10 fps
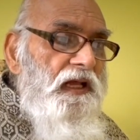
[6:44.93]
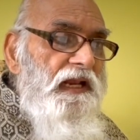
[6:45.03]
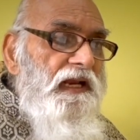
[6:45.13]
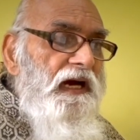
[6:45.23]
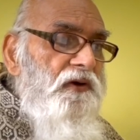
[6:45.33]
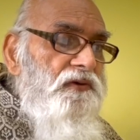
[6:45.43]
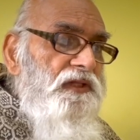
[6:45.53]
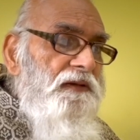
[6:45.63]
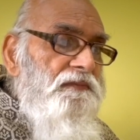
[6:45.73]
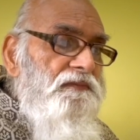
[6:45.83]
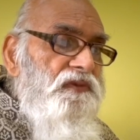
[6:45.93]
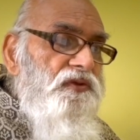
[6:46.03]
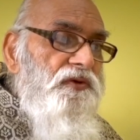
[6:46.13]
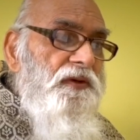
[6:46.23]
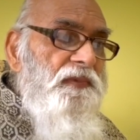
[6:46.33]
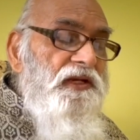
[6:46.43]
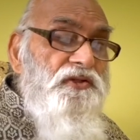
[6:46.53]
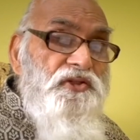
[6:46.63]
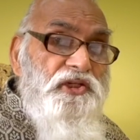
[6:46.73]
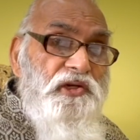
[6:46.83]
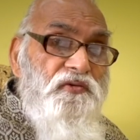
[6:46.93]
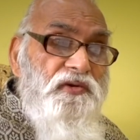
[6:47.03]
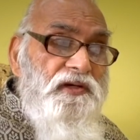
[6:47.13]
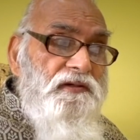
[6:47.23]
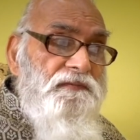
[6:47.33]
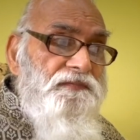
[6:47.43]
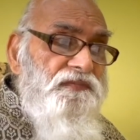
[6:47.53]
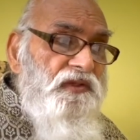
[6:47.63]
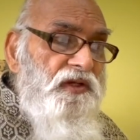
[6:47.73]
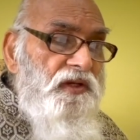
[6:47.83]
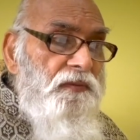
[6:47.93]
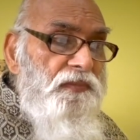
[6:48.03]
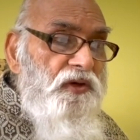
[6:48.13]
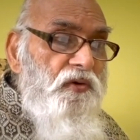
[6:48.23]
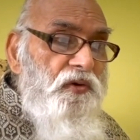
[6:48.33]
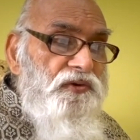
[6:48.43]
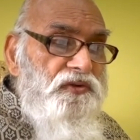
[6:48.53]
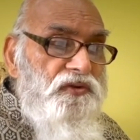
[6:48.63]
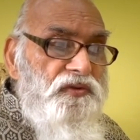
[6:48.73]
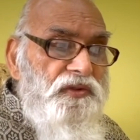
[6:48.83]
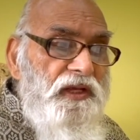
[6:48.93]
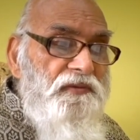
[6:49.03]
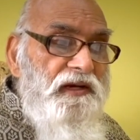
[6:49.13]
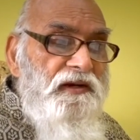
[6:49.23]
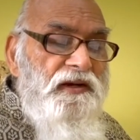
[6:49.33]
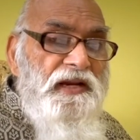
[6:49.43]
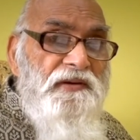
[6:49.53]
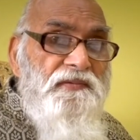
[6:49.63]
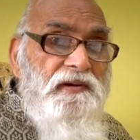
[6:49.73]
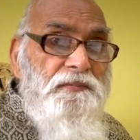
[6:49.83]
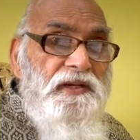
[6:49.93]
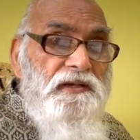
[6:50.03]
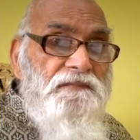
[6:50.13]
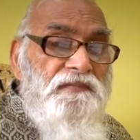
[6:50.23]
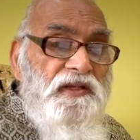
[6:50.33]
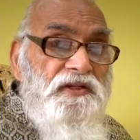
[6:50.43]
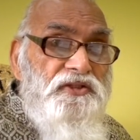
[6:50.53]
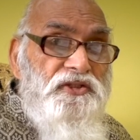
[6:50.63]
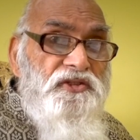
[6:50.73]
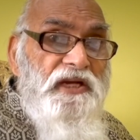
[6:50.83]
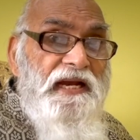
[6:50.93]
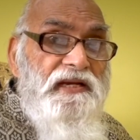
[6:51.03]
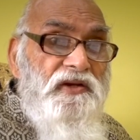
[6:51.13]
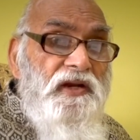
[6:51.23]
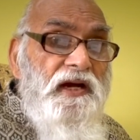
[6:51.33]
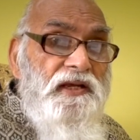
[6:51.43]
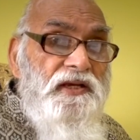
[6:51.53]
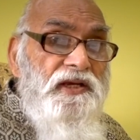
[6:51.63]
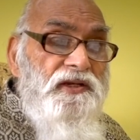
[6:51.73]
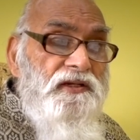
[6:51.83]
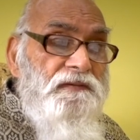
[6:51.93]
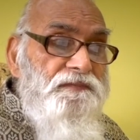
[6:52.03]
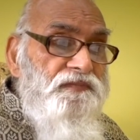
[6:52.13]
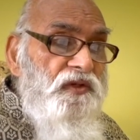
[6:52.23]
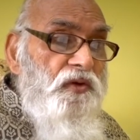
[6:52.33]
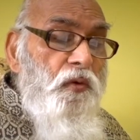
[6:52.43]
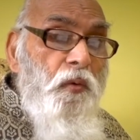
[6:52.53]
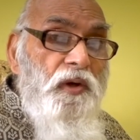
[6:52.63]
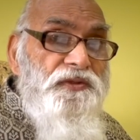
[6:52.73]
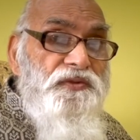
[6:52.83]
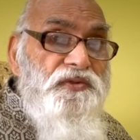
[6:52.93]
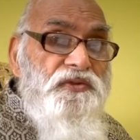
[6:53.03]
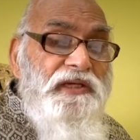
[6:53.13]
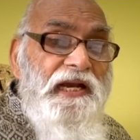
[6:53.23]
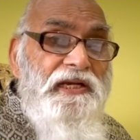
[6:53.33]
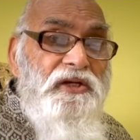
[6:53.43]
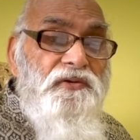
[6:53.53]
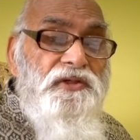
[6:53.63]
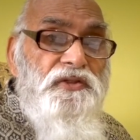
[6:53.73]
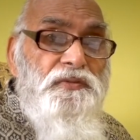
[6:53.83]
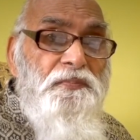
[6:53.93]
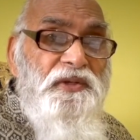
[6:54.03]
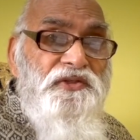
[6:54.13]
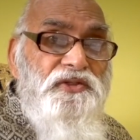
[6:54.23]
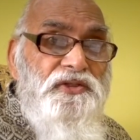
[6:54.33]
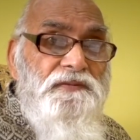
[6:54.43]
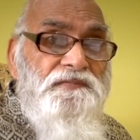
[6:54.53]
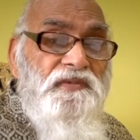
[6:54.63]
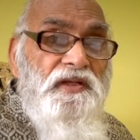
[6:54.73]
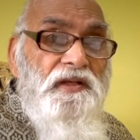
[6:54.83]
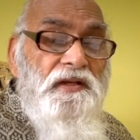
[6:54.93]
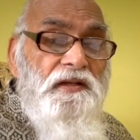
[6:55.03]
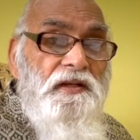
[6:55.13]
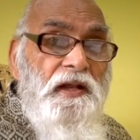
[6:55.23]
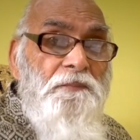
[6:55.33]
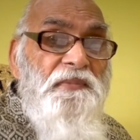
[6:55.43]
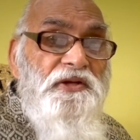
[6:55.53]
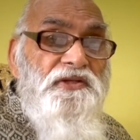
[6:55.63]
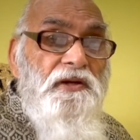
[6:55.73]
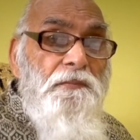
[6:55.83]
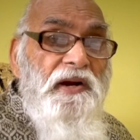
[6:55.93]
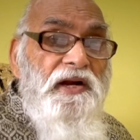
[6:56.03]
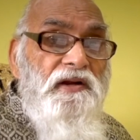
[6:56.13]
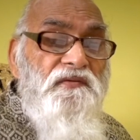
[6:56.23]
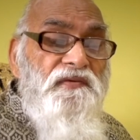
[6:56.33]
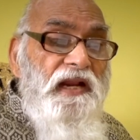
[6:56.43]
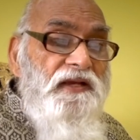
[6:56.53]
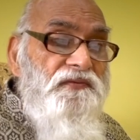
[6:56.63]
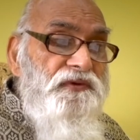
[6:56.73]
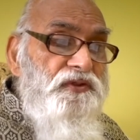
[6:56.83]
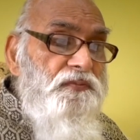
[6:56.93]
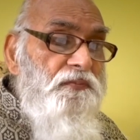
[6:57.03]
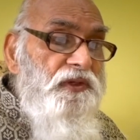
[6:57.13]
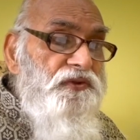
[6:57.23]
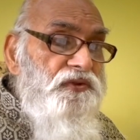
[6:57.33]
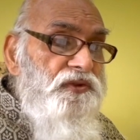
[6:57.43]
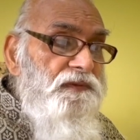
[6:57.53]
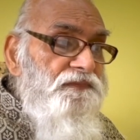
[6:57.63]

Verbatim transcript: Allow them to remain children because they will never be child again. Once childhood is missed, a major part of life is missed.